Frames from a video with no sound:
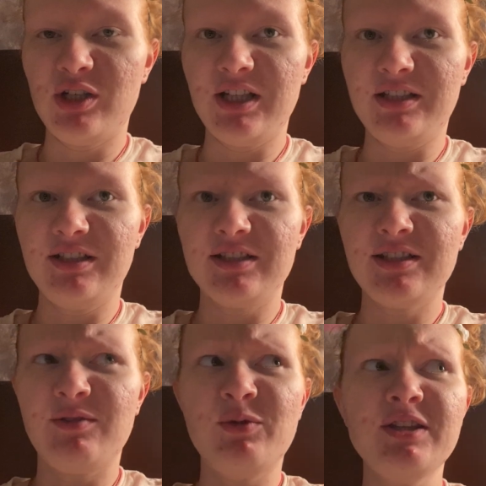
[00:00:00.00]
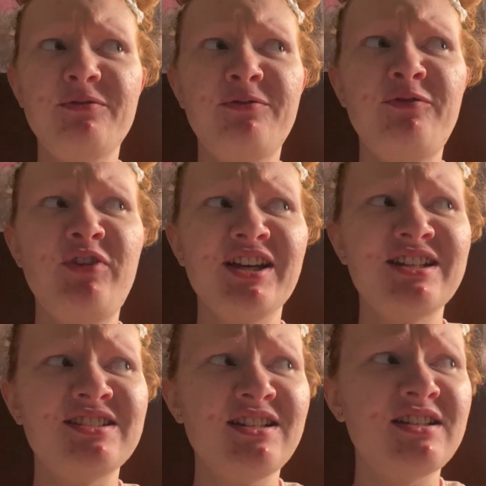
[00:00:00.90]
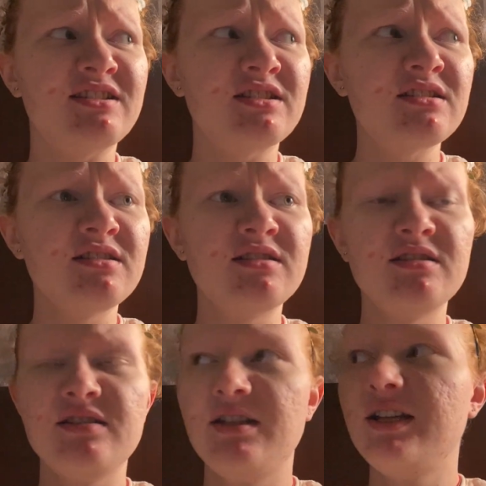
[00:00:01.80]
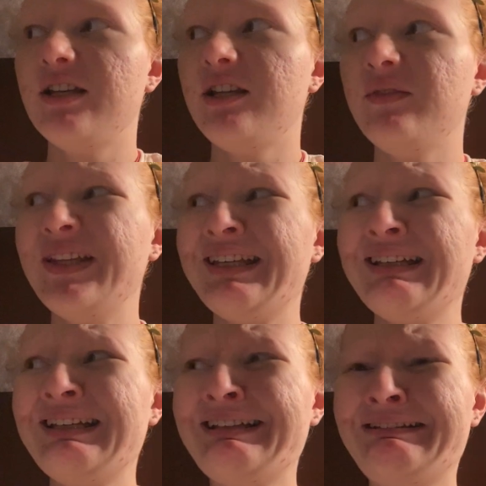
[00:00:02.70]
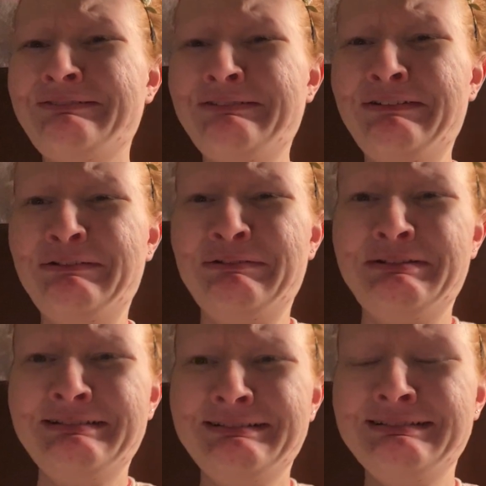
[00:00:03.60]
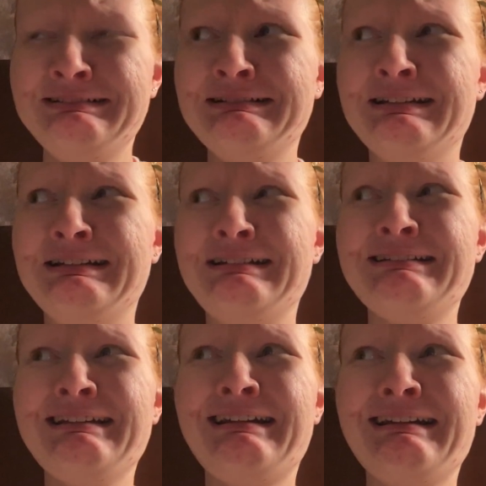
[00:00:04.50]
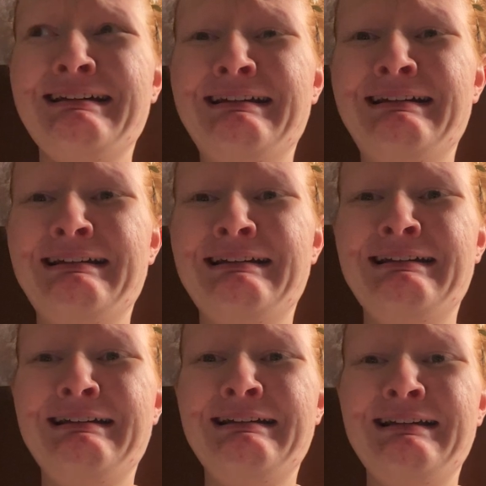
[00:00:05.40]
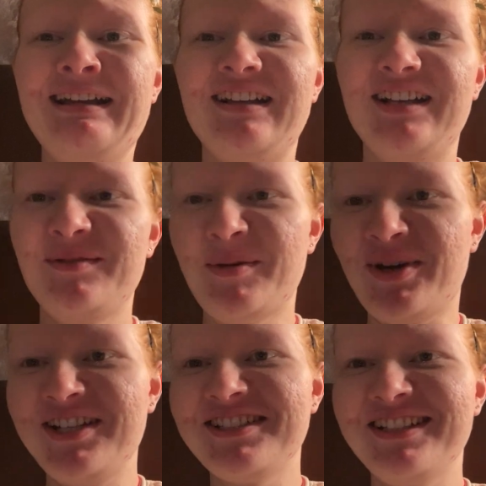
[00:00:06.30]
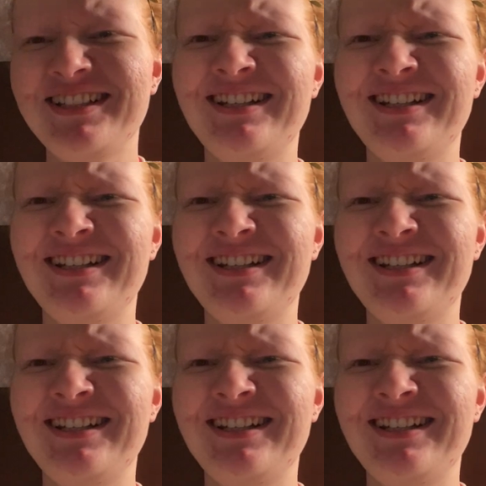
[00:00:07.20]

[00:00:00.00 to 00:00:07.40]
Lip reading: in it. It's like, what the fuck is this? And I'm like, it's food. And it's like, and my body's like,